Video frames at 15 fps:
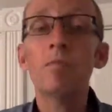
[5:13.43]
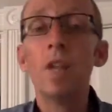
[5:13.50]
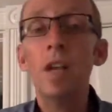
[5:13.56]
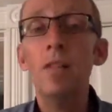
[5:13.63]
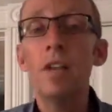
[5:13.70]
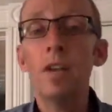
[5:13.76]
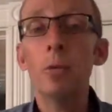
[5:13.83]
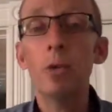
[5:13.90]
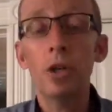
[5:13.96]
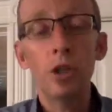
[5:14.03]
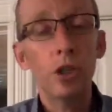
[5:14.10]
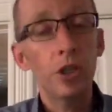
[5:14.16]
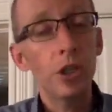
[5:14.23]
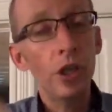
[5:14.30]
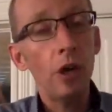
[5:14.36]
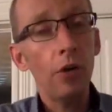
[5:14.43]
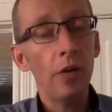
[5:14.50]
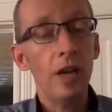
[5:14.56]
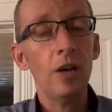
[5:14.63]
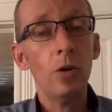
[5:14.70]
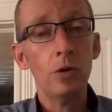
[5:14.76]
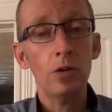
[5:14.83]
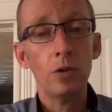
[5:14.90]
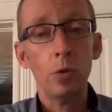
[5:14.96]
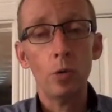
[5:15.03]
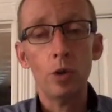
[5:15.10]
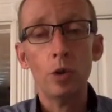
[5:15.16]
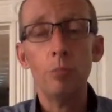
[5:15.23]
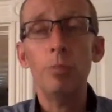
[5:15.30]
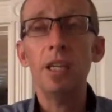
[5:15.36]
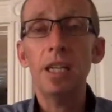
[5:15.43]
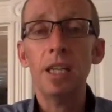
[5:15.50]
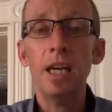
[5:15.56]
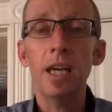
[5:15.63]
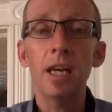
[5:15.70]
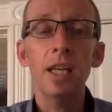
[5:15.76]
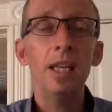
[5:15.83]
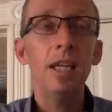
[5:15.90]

and then you want to share that on social media.